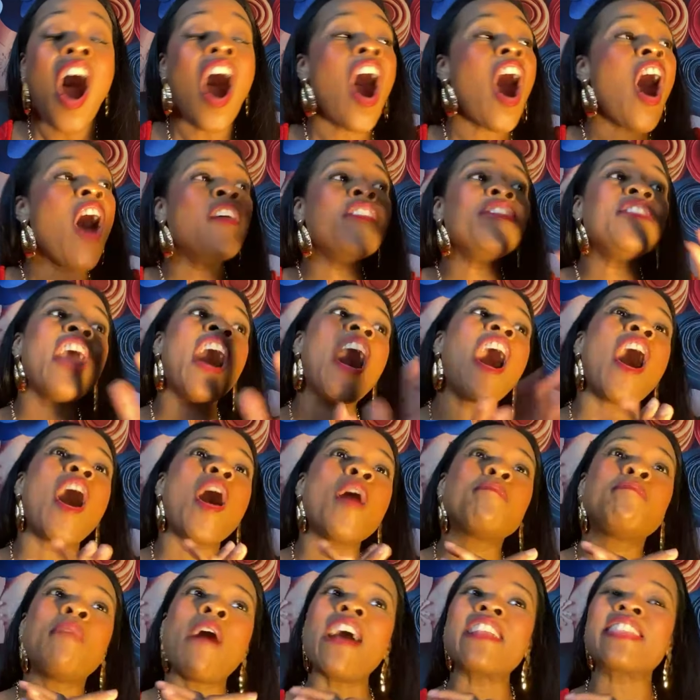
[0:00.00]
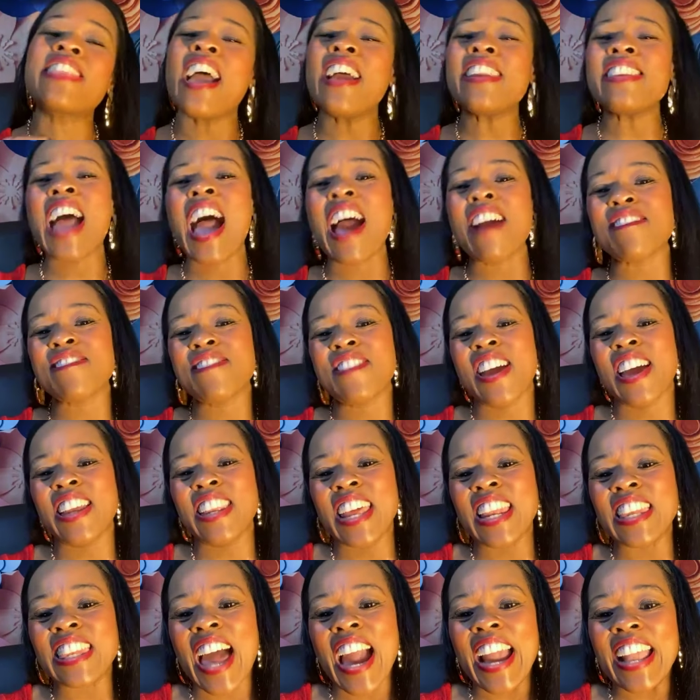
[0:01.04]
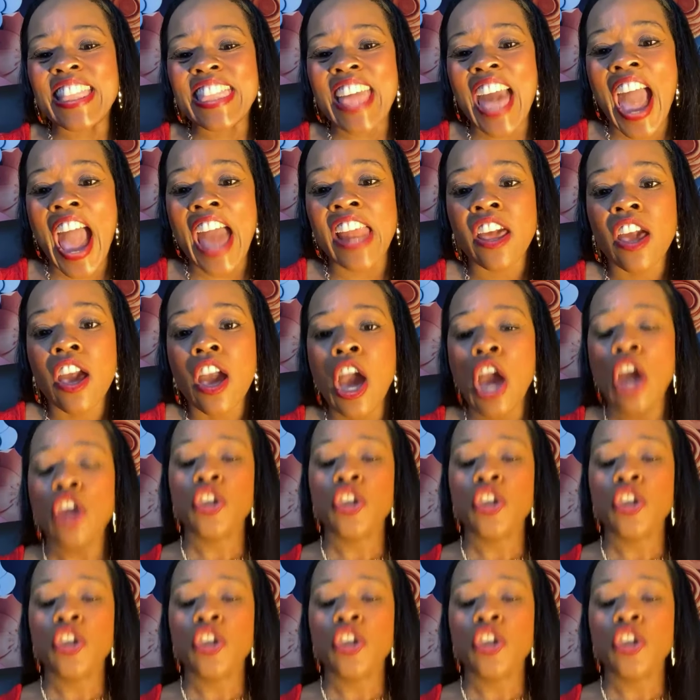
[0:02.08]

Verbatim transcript: Oh no, but they're not really like that.